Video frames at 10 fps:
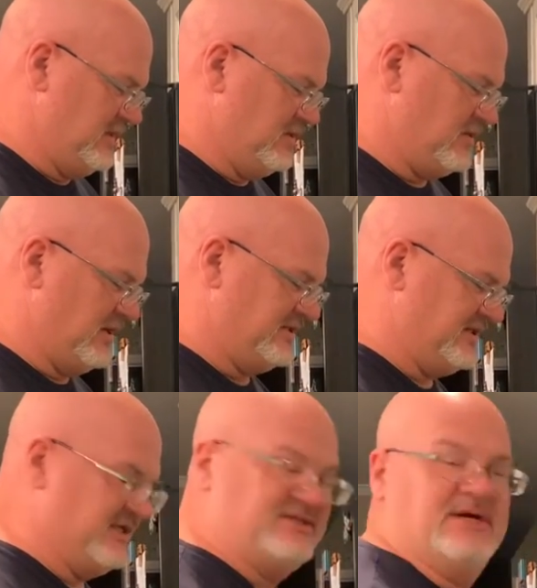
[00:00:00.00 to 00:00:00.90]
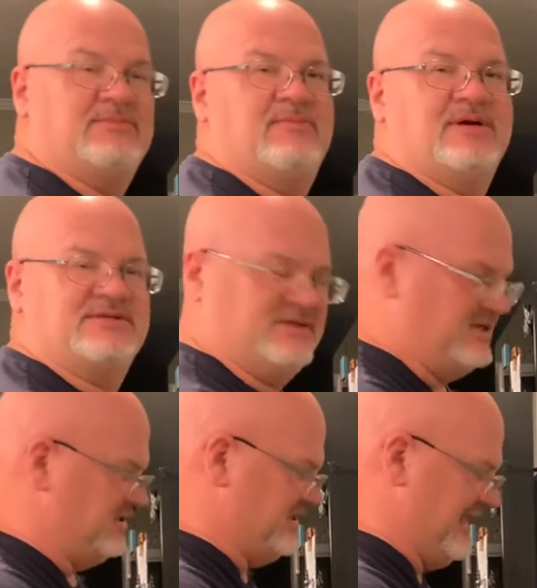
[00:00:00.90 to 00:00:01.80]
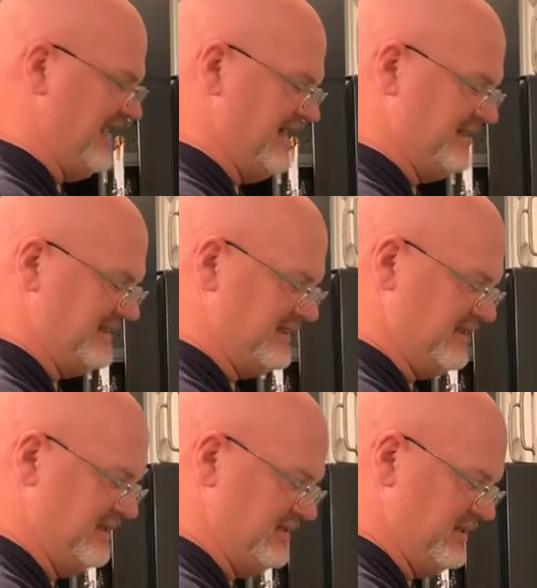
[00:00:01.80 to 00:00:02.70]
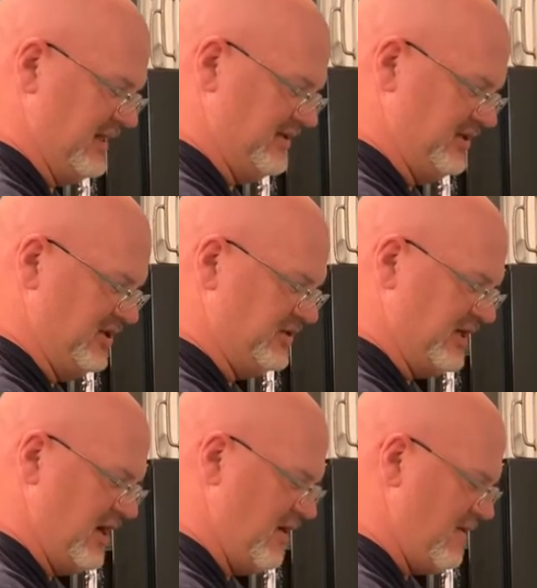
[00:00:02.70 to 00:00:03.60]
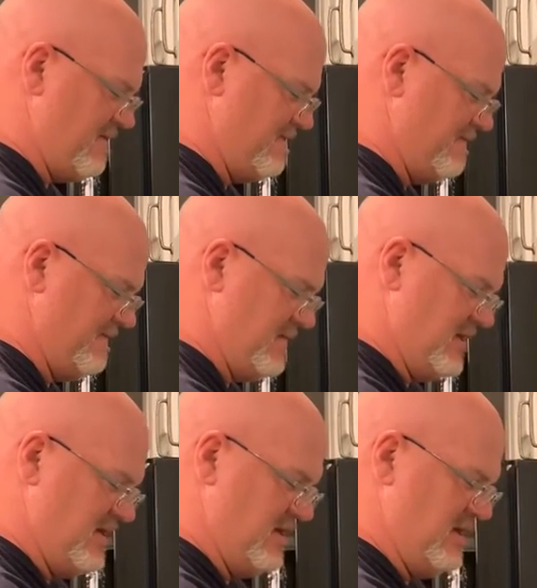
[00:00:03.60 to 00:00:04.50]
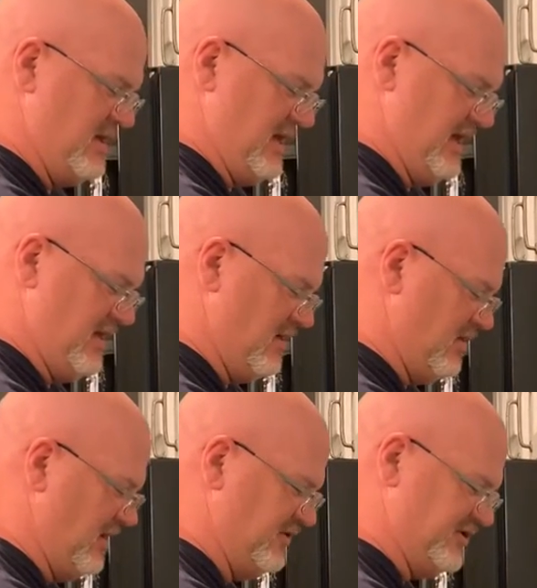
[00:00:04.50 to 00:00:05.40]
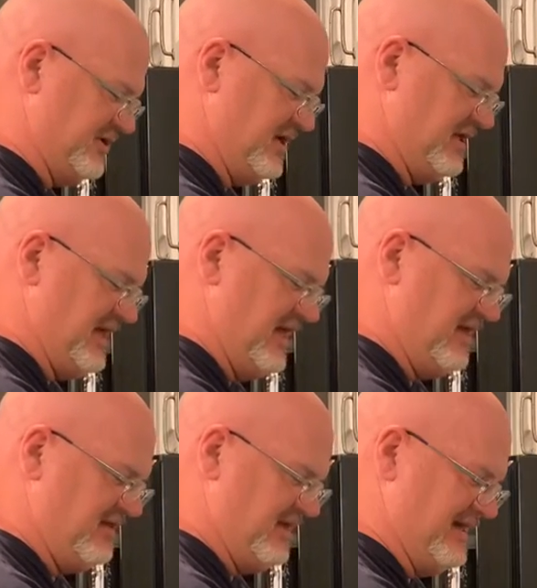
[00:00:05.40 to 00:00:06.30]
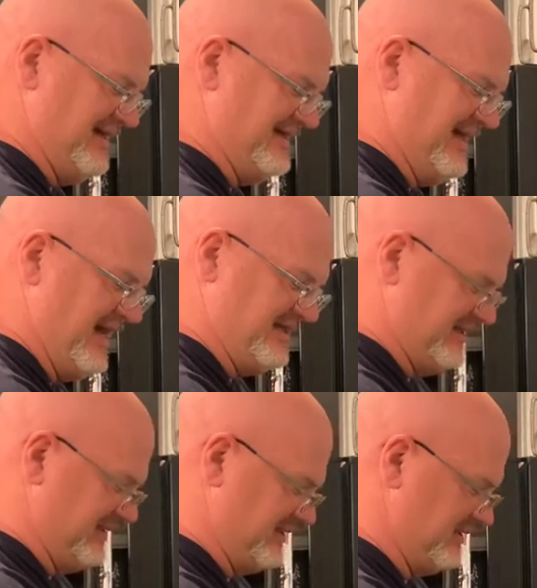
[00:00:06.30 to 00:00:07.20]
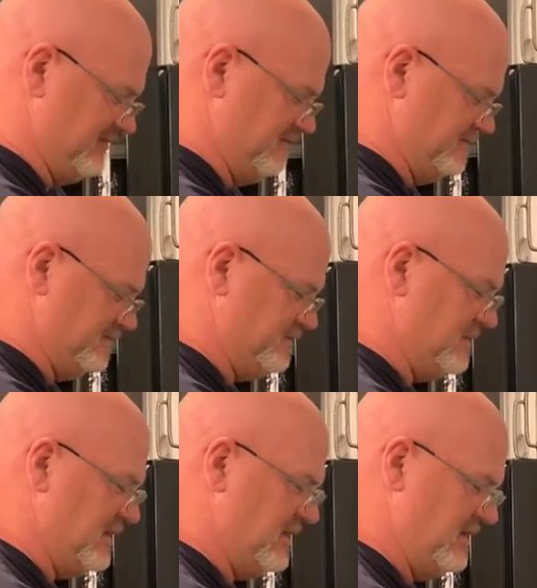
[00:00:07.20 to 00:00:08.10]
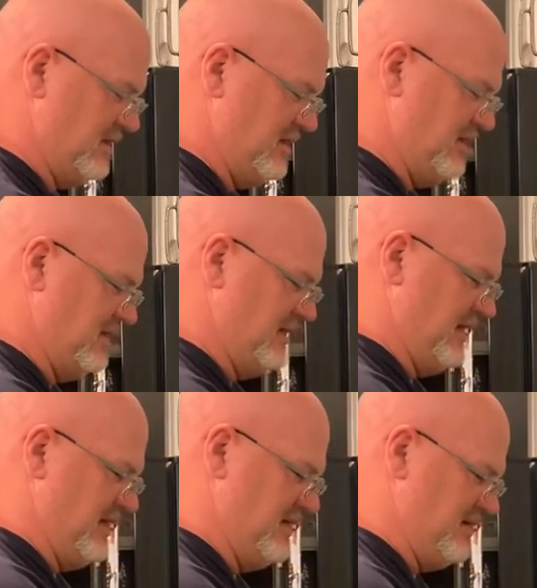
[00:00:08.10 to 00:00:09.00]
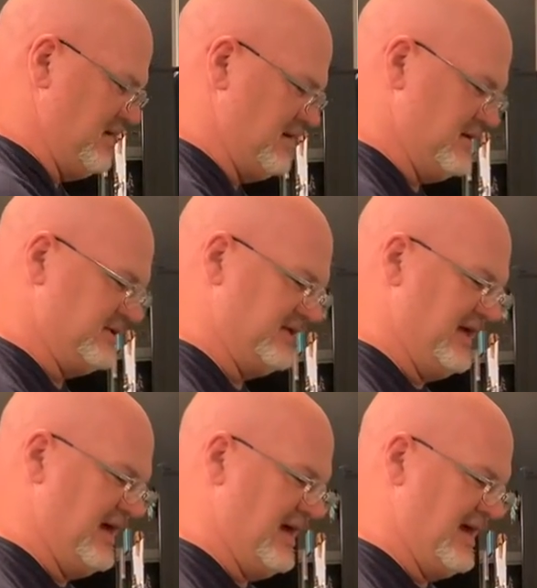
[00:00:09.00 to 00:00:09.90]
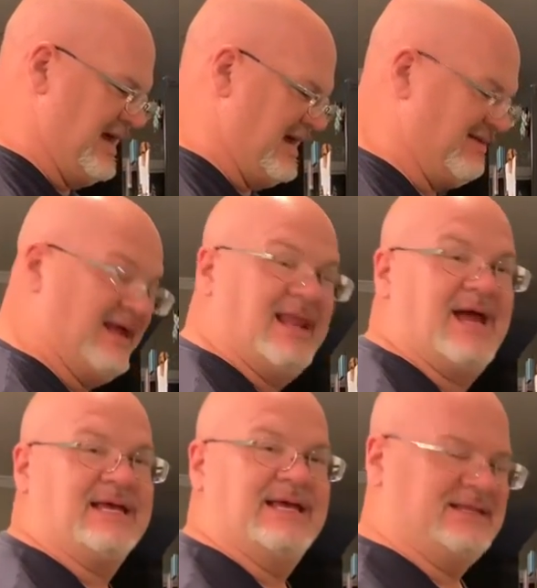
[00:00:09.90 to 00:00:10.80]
gonna send some to my son Chance out in Utah and our other son Kenneth in Texas and uh, see how they like it.